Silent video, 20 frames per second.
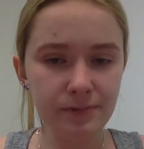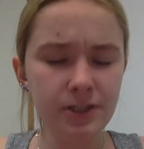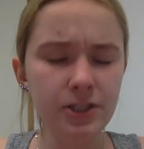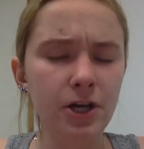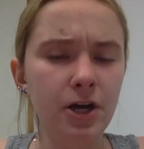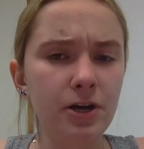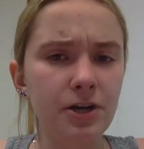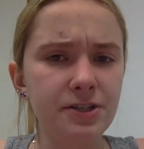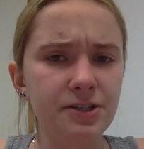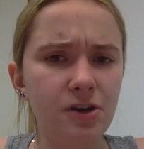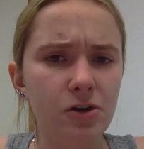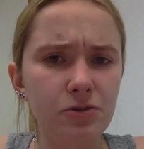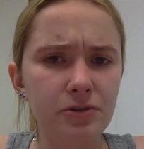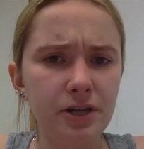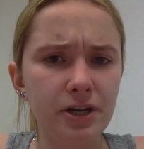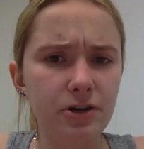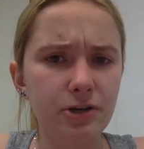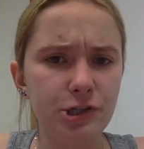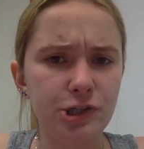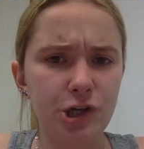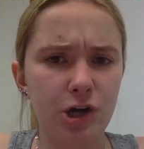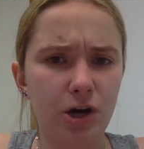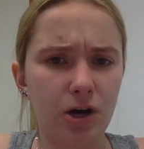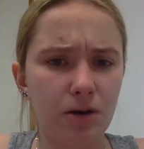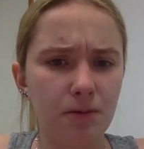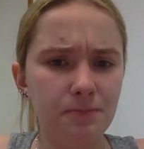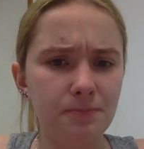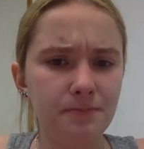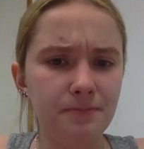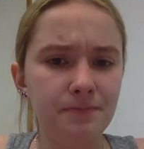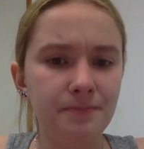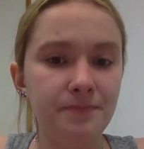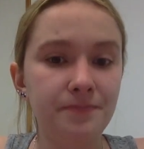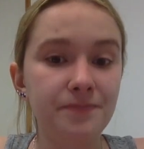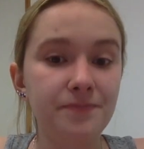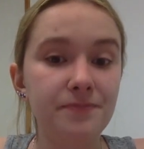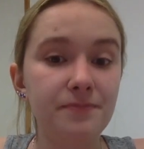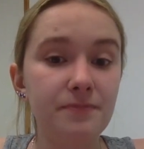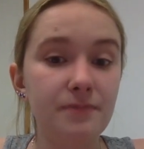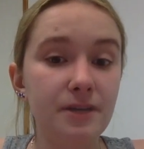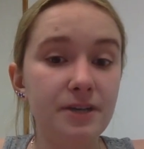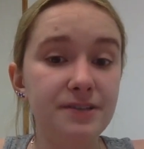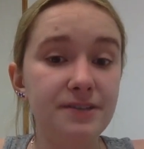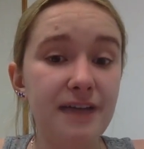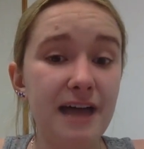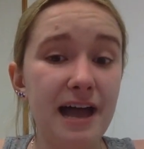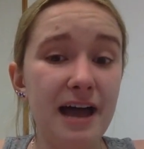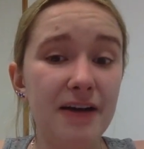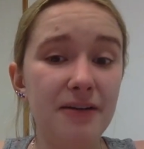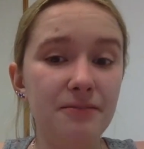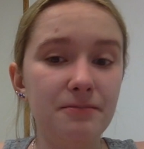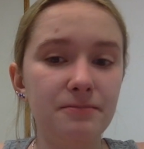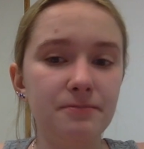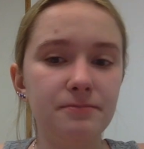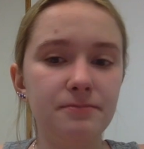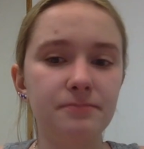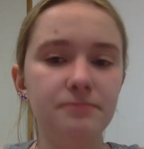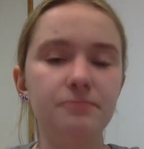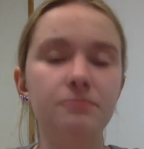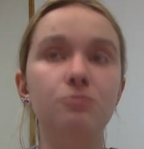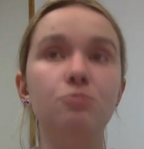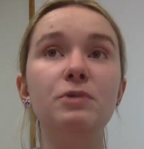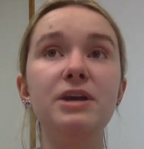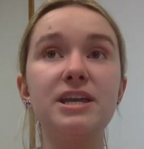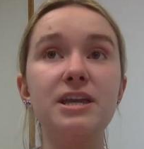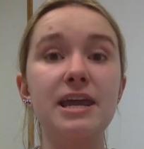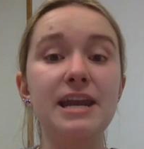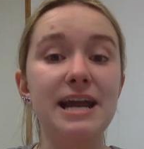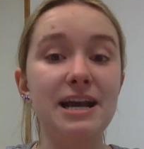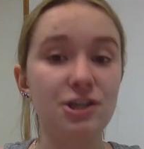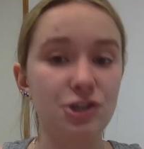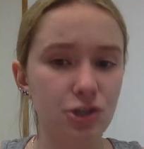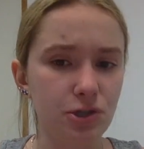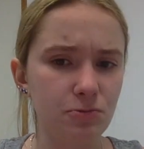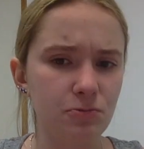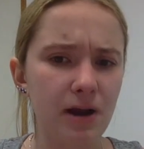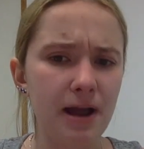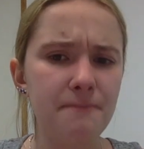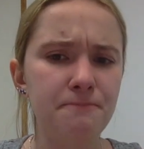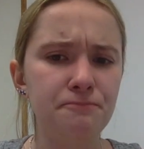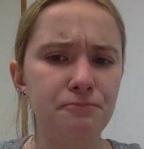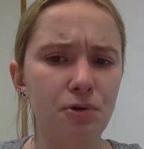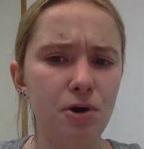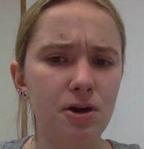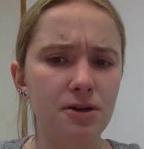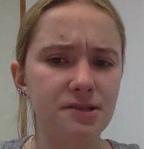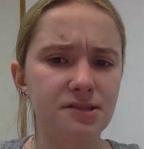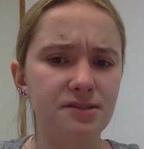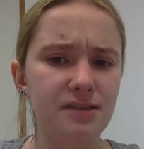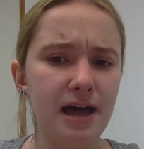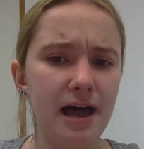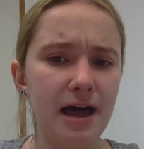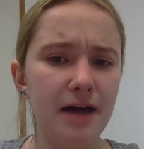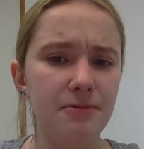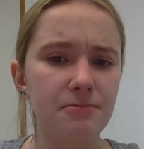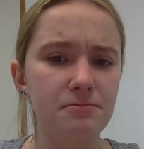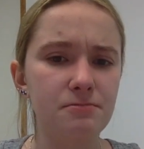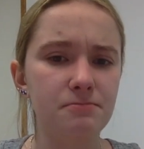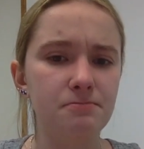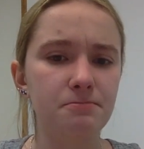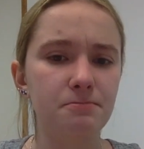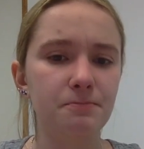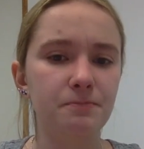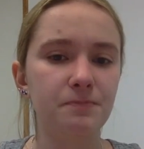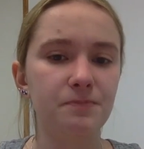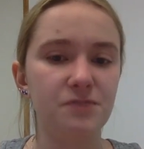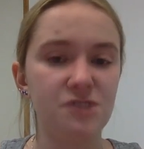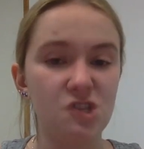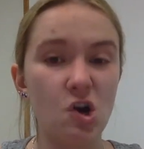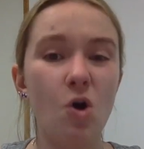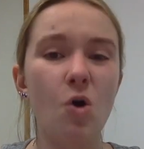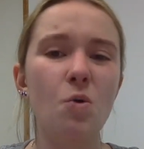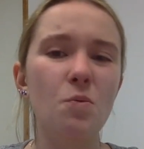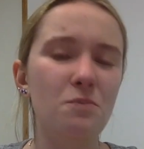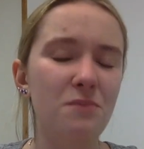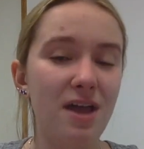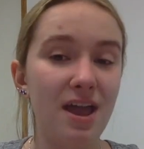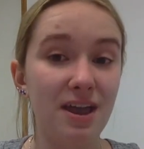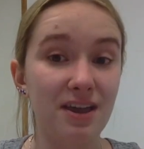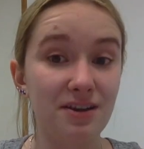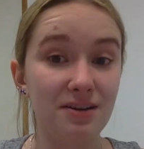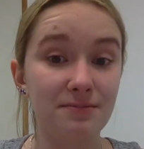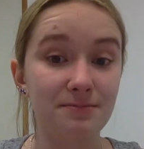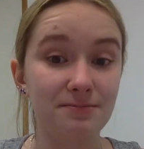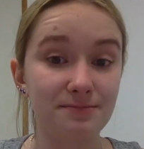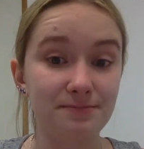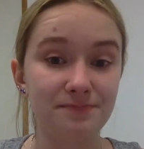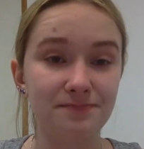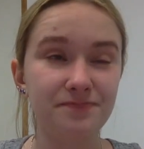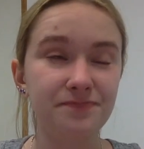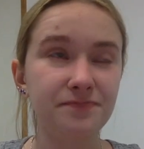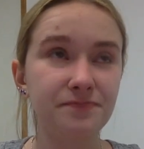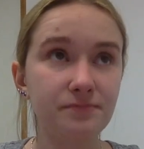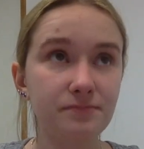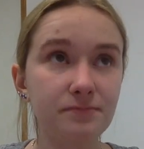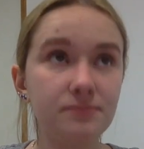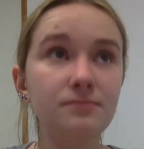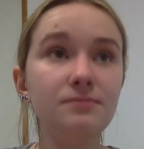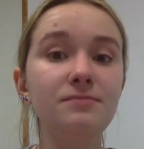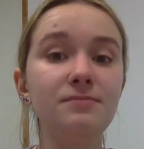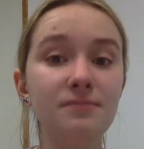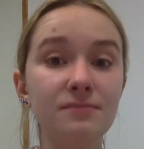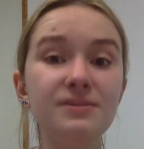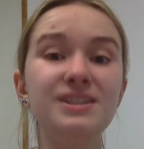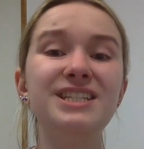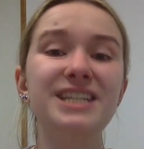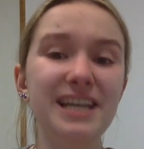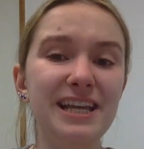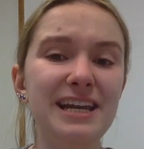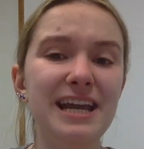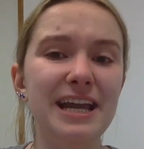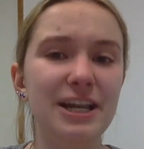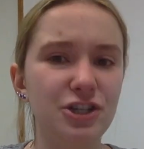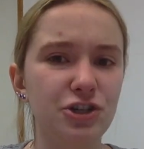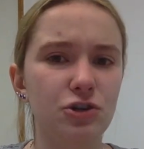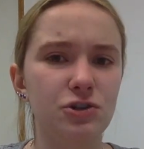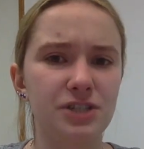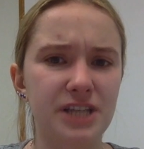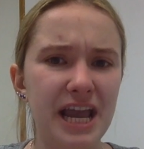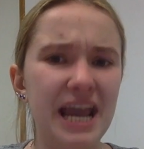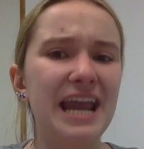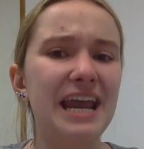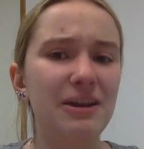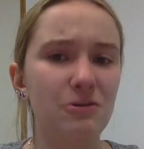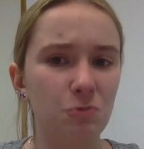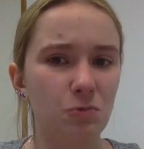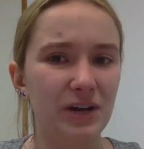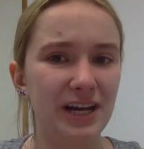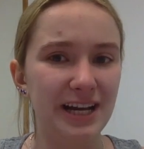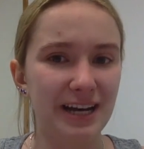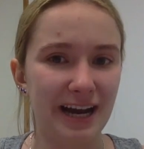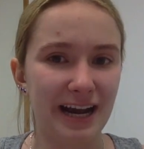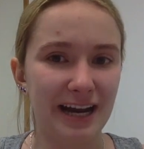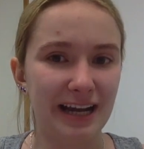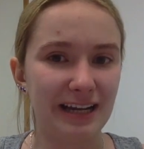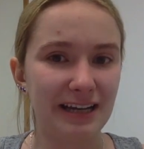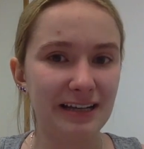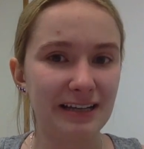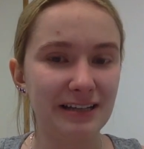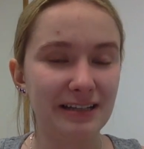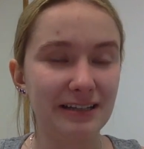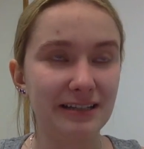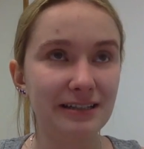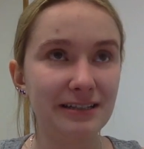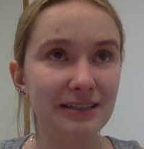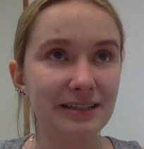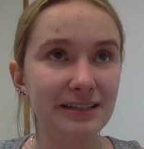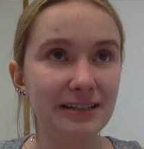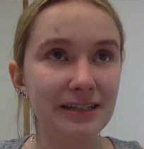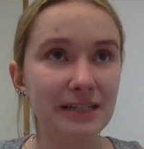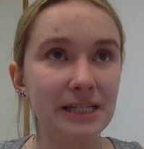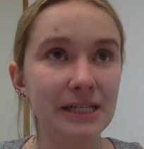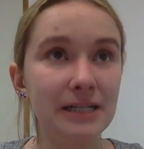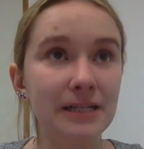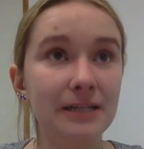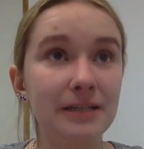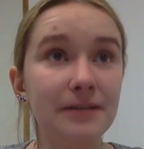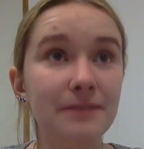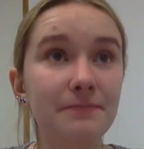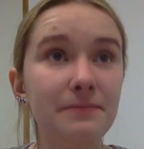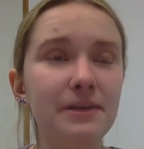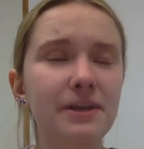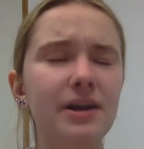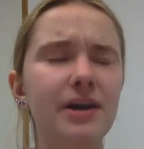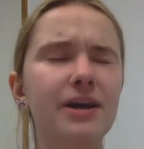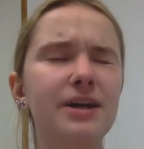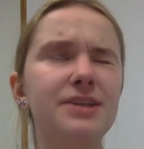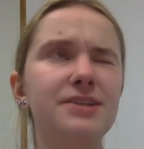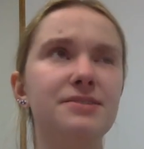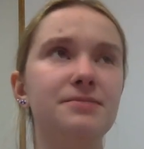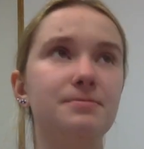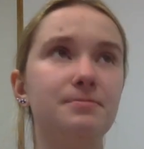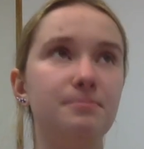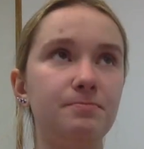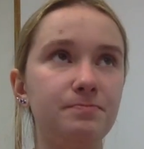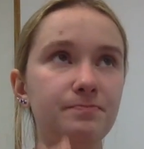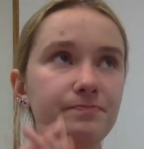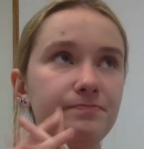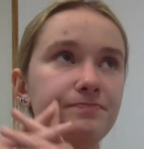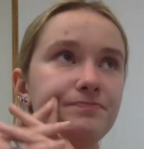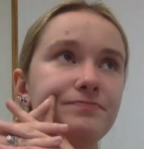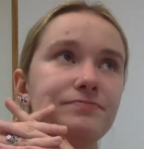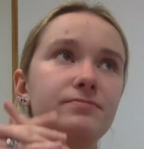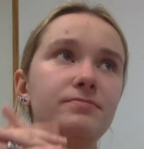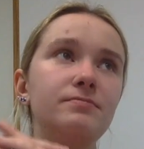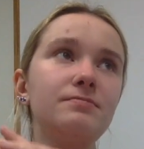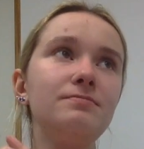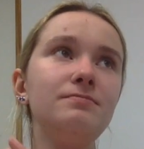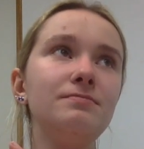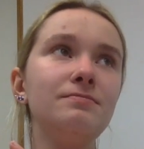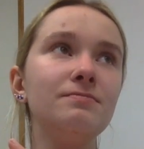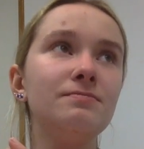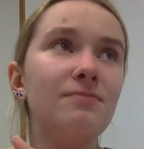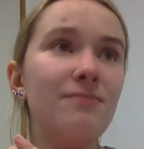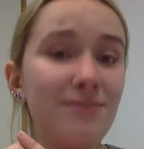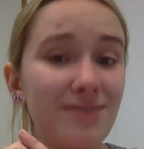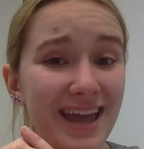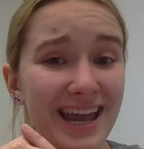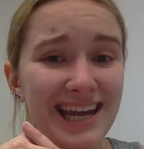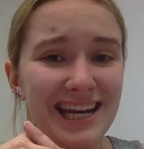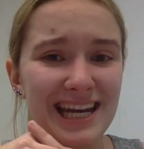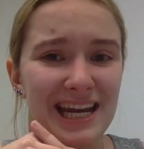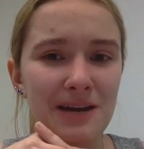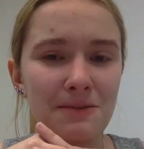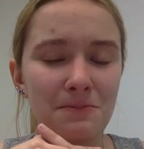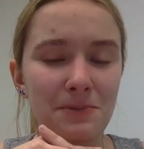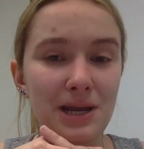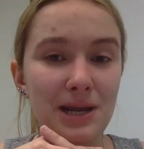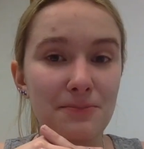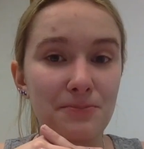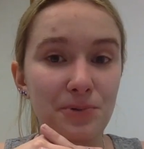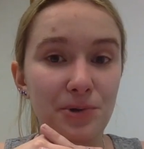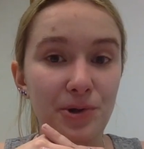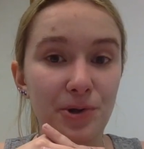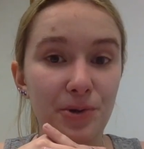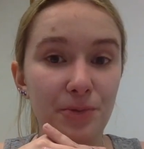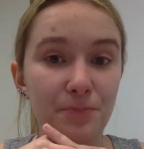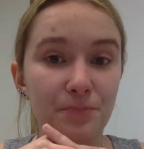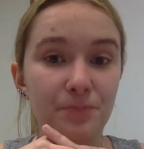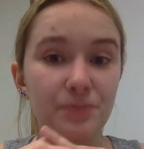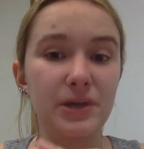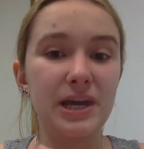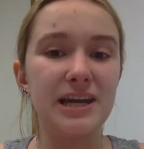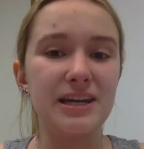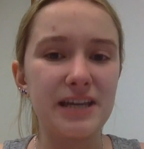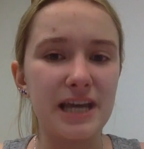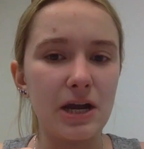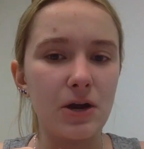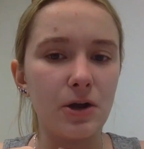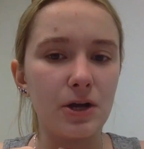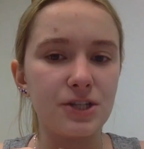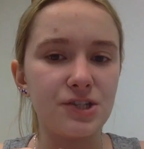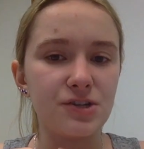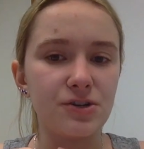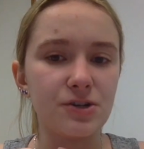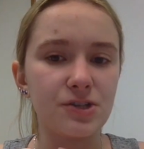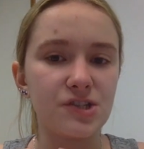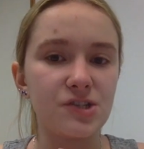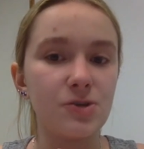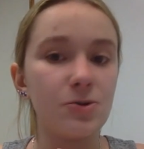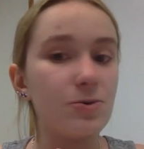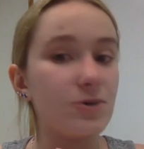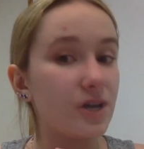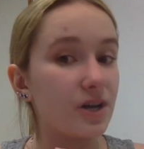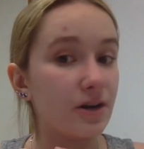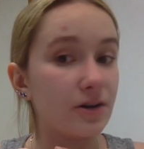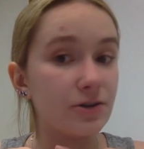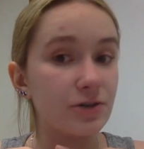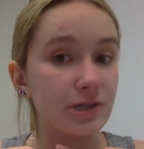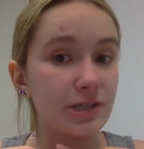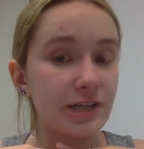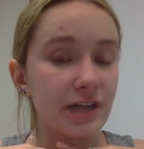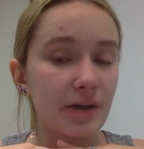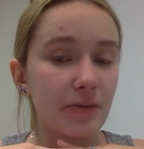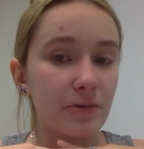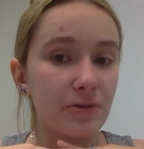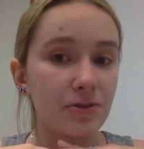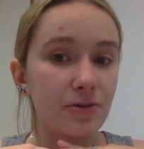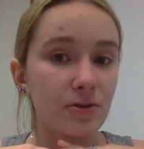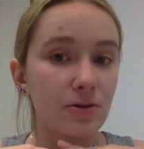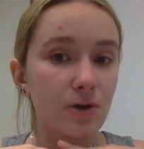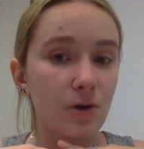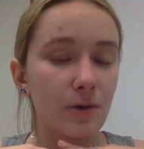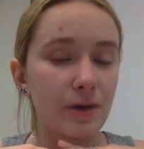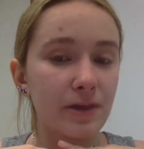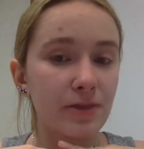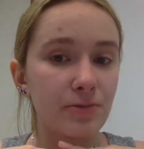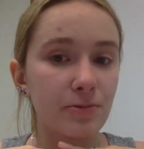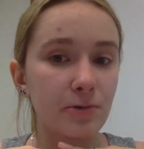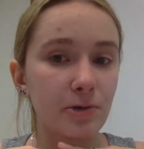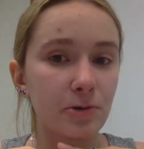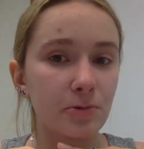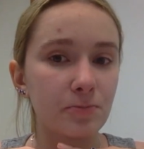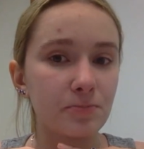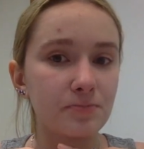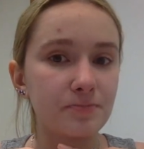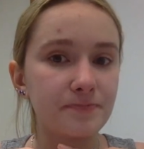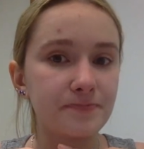young adult literature is that we can actually write books that don't make teenagers hate reading because they need people and characters who can understand what they're going through.